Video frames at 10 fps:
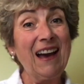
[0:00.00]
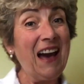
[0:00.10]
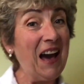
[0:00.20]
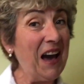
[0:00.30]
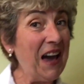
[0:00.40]

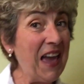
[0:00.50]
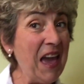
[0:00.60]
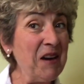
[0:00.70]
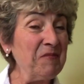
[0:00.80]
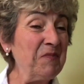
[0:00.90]
I
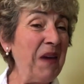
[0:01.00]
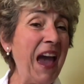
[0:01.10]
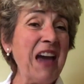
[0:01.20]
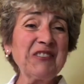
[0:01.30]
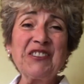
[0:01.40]
am
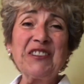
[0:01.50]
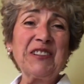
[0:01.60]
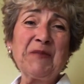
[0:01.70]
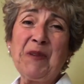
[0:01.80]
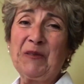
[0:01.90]

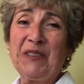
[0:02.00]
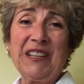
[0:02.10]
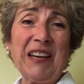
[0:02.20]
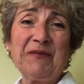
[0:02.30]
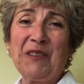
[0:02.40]
passionate about
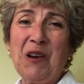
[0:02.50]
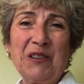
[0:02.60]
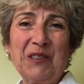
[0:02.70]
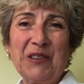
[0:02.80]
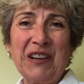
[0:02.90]

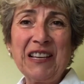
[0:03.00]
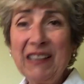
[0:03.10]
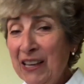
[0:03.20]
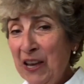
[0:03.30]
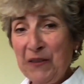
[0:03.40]
lifelong learning,
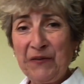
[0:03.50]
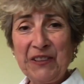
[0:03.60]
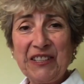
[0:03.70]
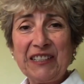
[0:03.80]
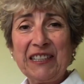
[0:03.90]

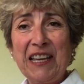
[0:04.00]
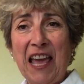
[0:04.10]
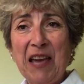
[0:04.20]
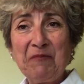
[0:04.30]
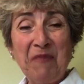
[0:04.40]
physically
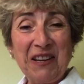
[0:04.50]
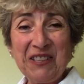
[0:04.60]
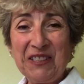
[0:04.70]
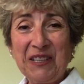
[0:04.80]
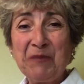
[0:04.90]
and
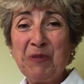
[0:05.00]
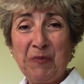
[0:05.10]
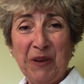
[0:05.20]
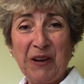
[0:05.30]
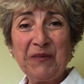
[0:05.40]
mentally
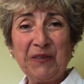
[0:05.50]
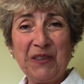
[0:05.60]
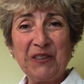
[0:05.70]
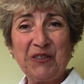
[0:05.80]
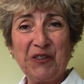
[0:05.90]
prepared for
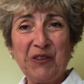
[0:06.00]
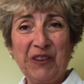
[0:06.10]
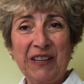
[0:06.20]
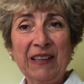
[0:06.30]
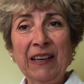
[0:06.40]
this
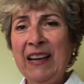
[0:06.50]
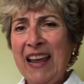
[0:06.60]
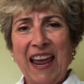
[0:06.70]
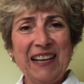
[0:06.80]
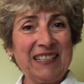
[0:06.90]
journey,
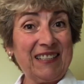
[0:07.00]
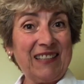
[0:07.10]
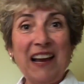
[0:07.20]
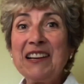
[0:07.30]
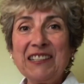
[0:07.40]

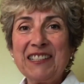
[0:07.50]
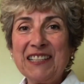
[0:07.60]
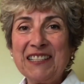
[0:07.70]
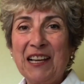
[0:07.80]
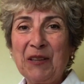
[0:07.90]
excited to
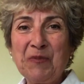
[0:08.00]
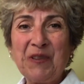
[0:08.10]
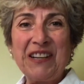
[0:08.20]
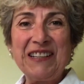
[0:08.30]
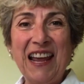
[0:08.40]

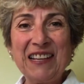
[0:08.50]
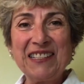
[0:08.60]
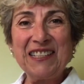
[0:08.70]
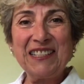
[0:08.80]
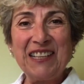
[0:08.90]
celebrate
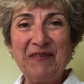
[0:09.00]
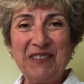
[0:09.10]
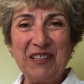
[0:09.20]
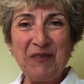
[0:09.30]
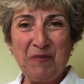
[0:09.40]
Nancy's
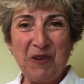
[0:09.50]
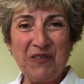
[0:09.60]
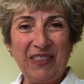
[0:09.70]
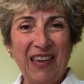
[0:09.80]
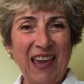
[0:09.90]
70th
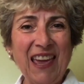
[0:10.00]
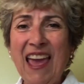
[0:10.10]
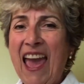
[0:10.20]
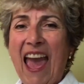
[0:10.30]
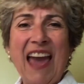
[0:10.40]
birthday,
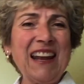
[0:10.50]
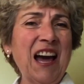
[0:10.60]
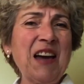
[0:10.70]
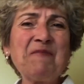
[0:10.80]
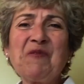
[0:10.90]
and
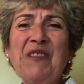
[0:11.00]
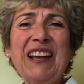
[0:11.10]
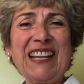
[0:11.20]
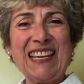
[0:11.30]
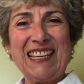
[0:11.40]
I'm
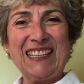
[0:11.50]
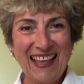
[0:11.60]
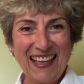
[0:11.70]
ready.